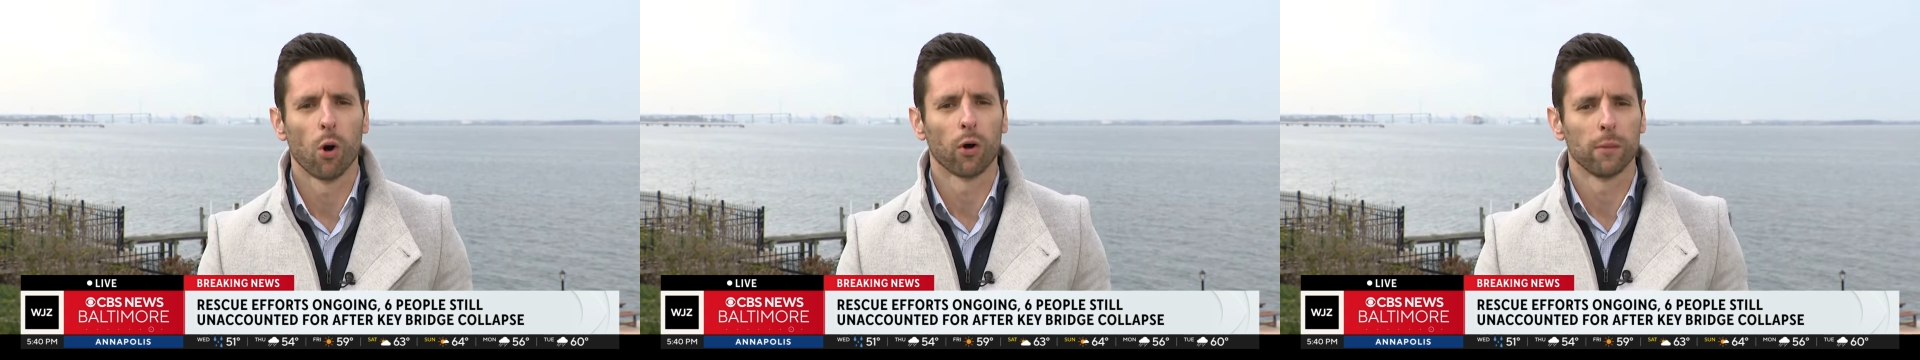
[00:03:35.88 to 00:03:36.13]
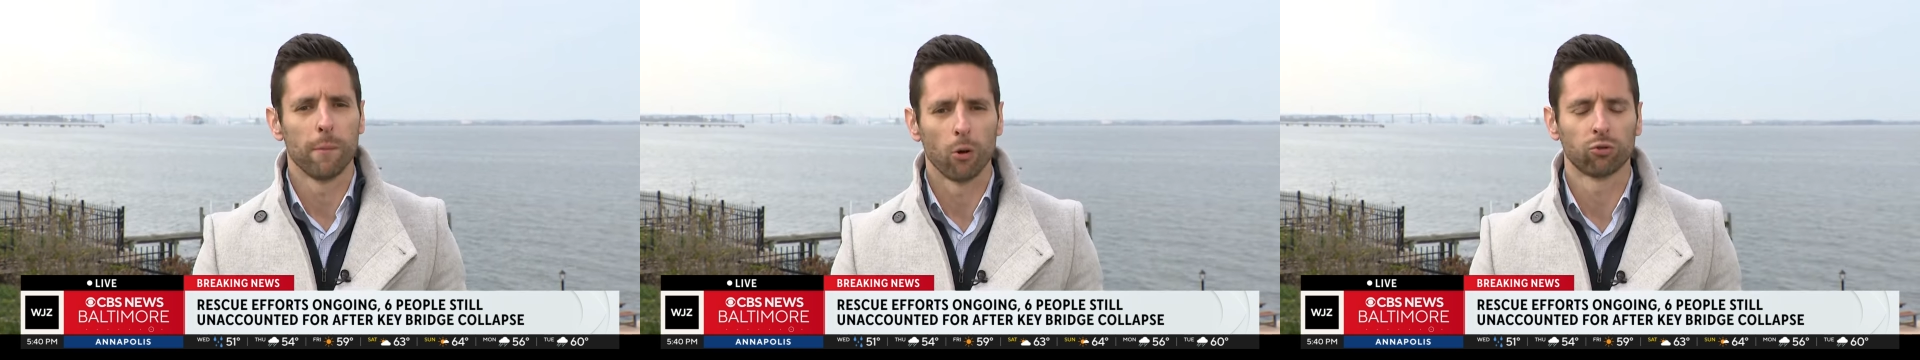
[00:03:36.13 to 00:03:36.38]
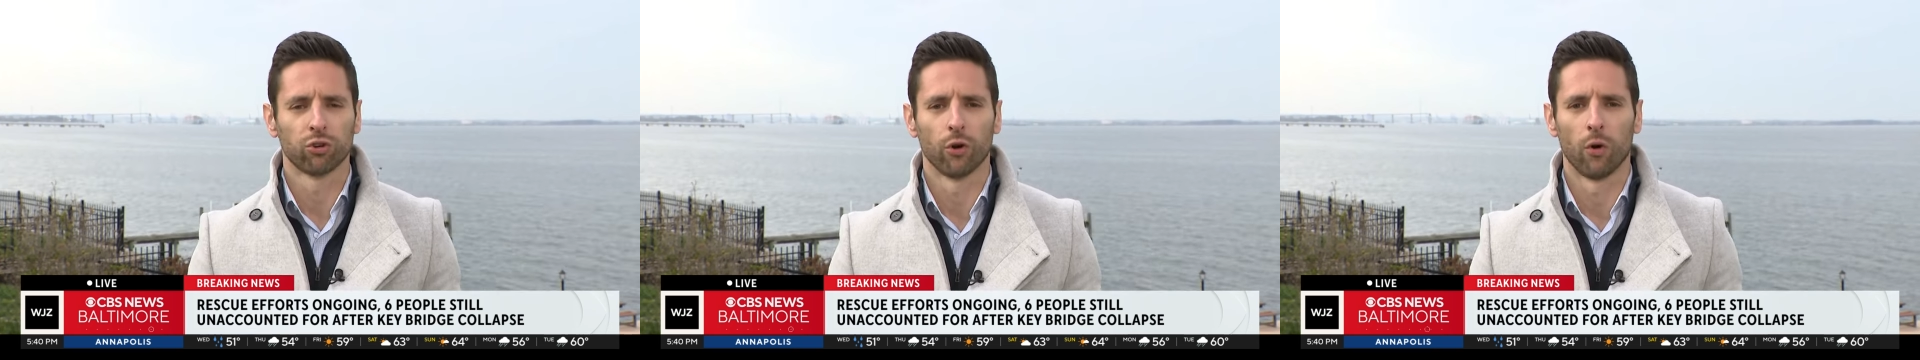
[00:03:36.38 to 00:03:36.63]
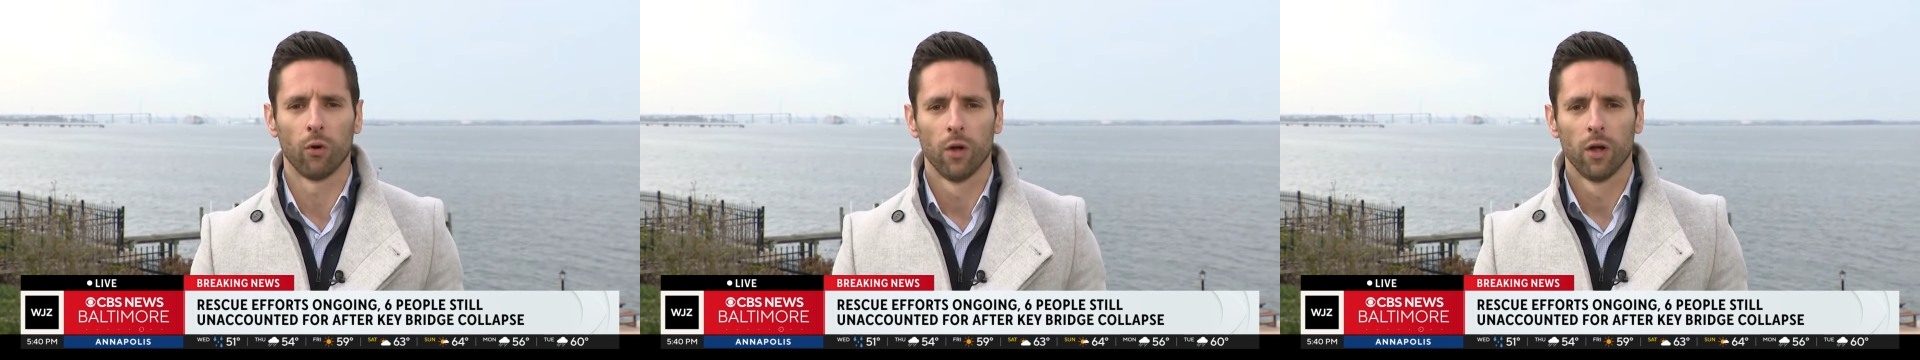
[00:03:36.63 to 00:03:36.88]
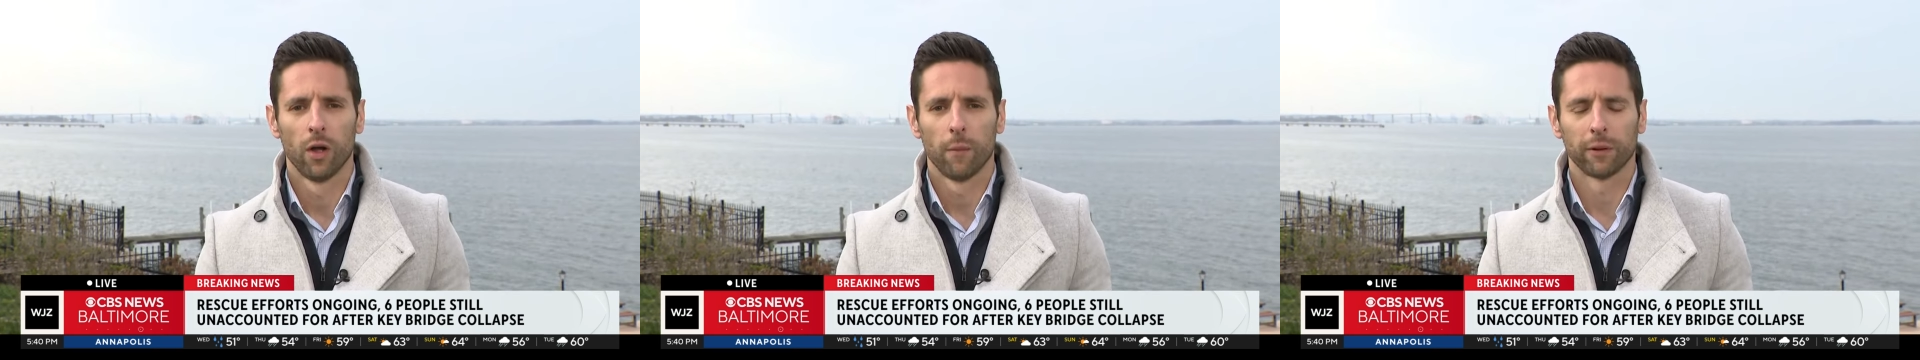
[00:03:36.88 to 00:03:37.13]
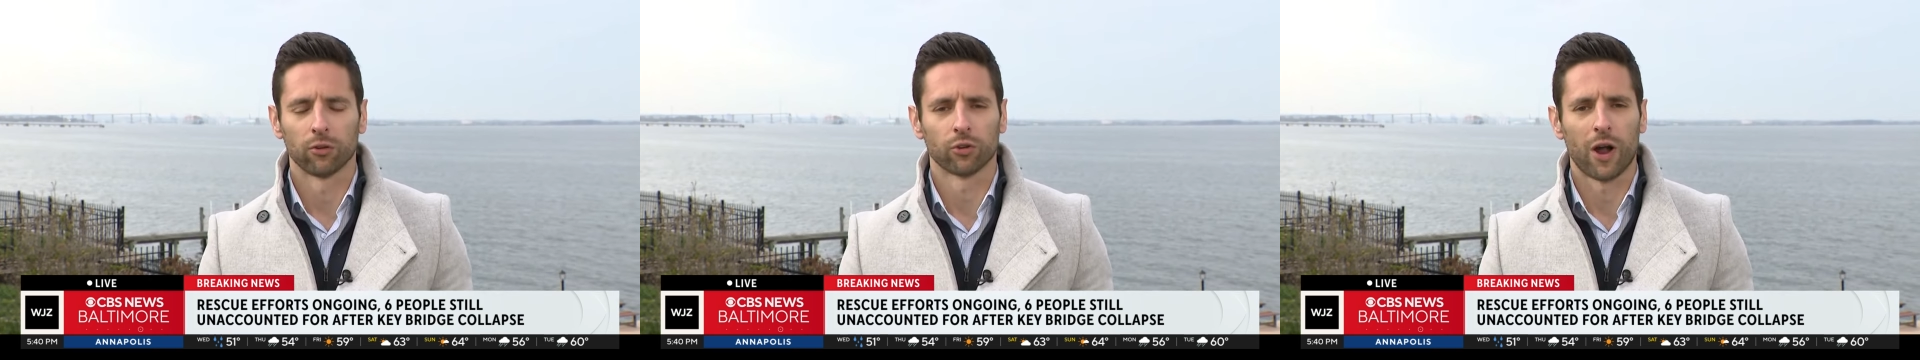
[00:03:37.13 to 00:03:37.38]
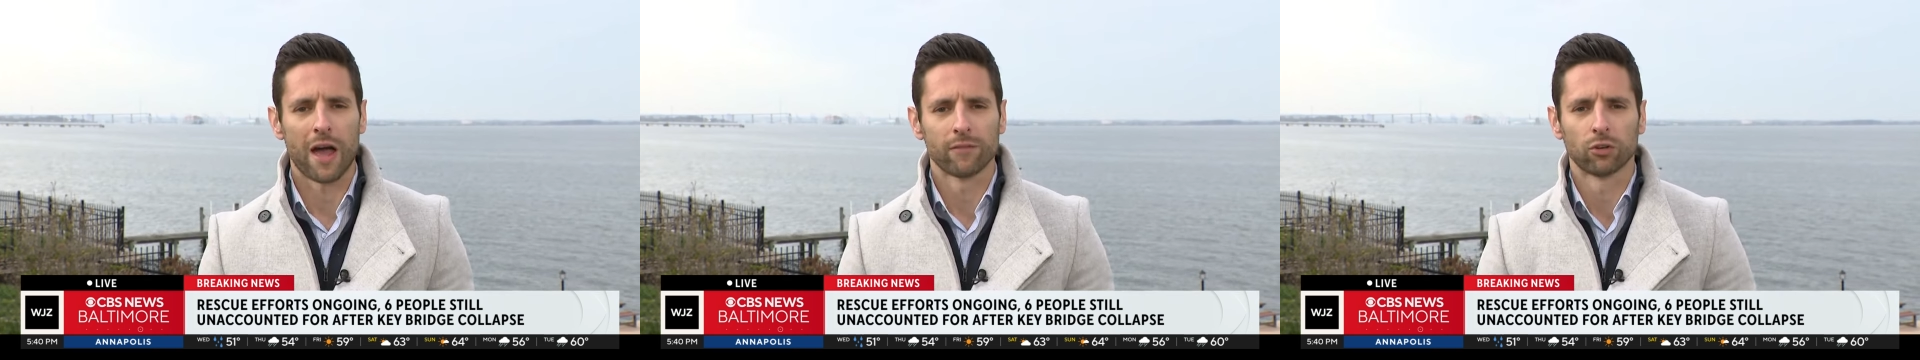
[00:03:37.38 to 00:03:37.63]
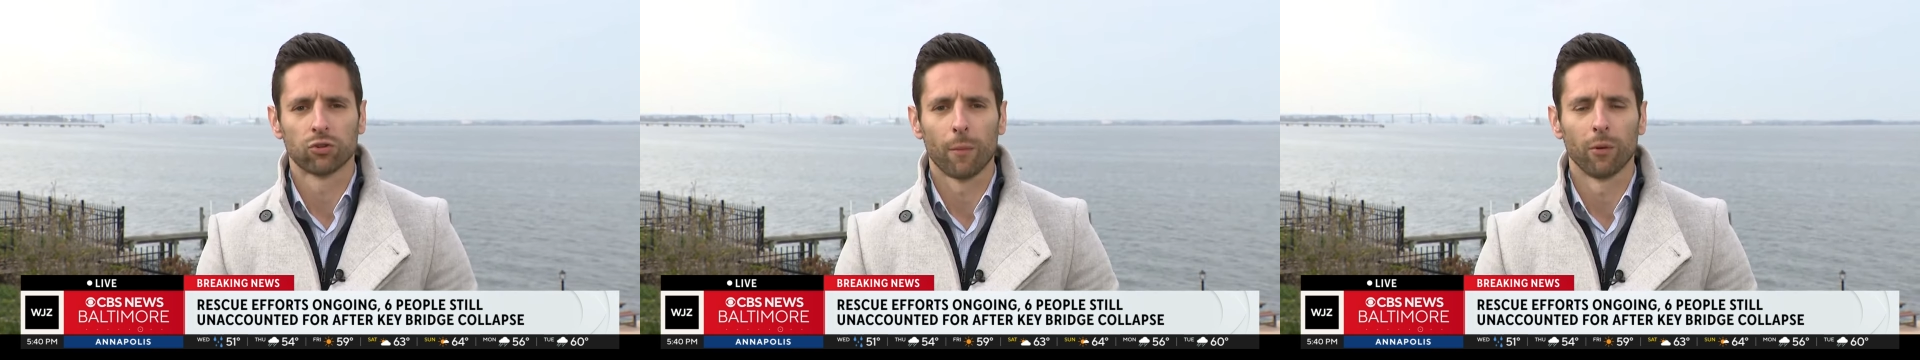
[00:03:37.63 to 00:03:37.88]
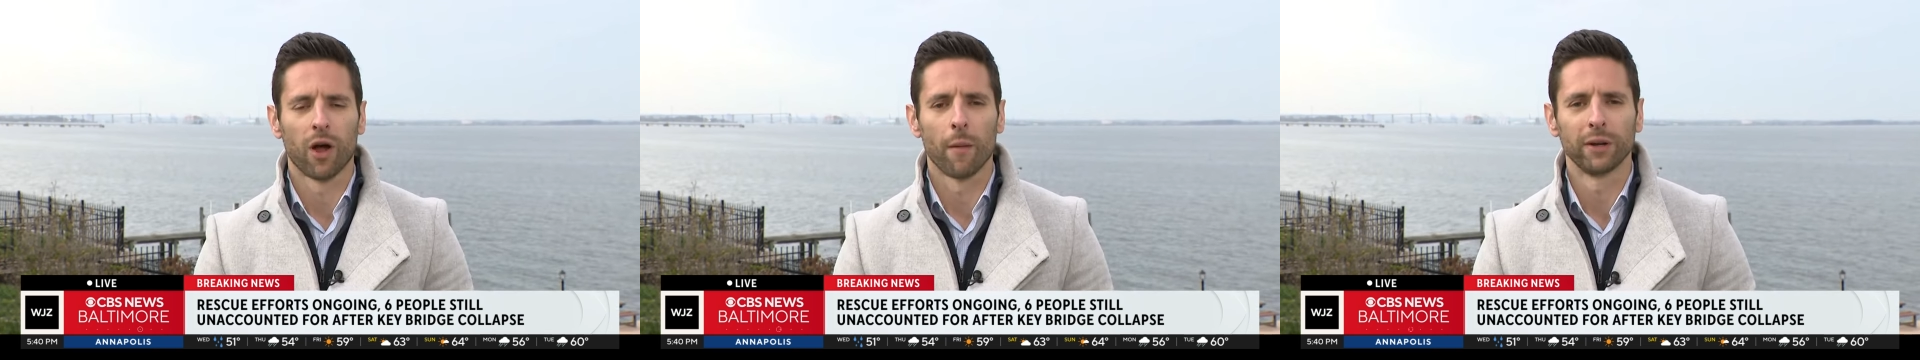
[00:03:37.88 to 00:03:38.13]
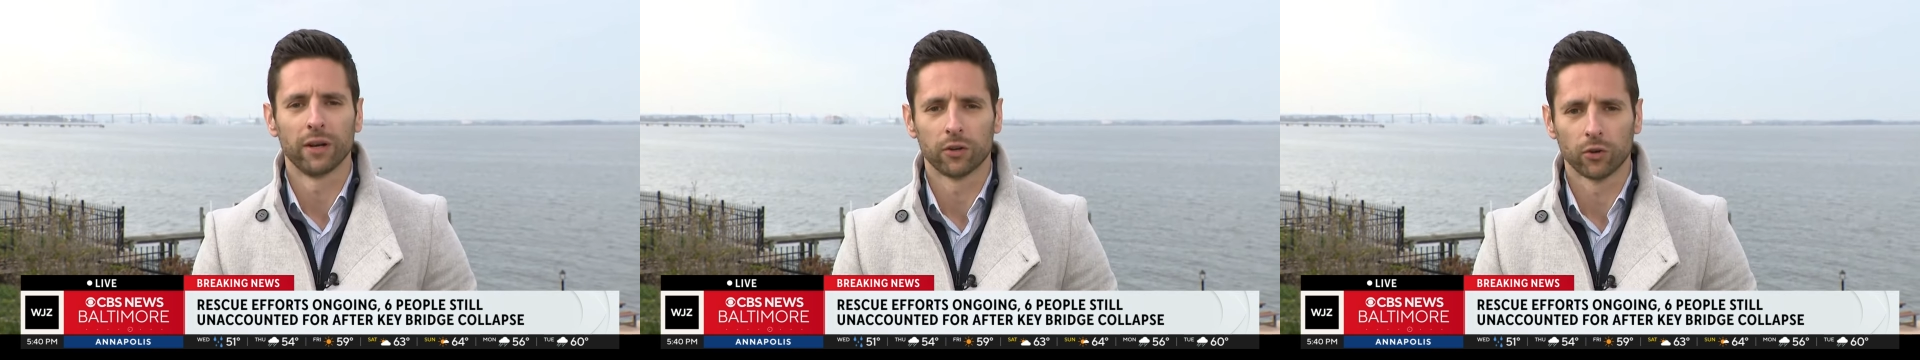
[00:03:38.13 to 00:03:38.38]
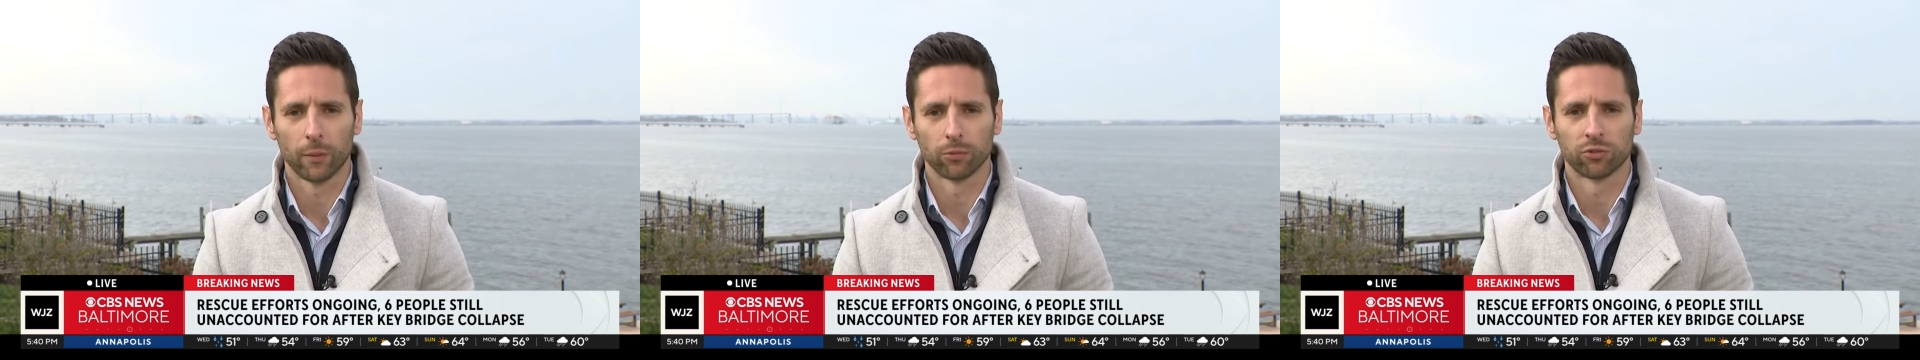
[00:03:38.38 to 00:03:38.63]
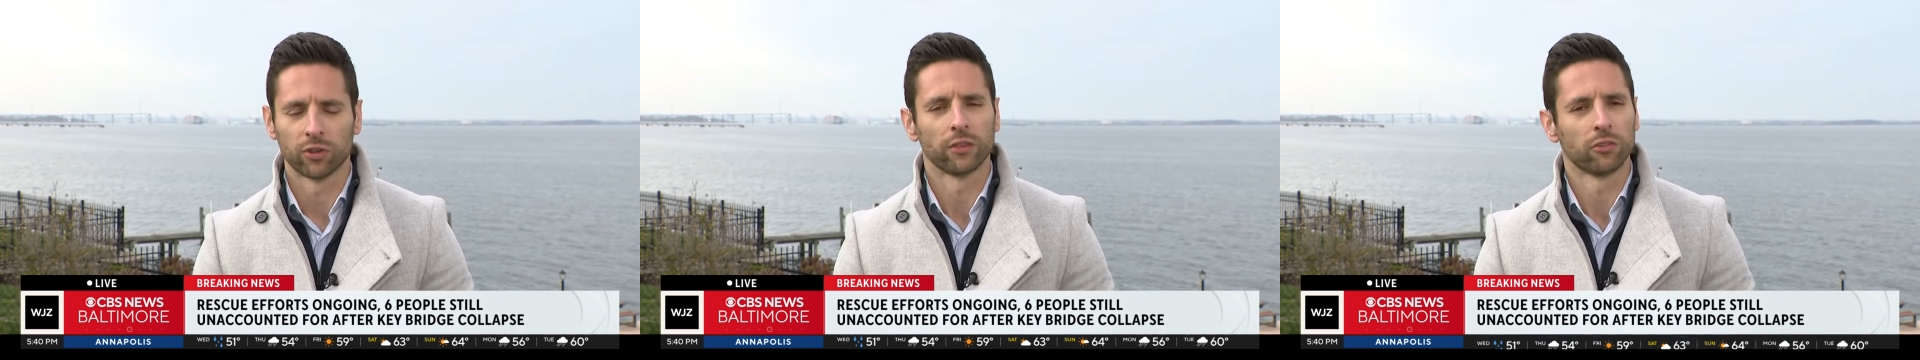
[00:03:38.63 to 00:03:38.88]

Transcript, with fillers: are emotional because they're having trouble coming to grips that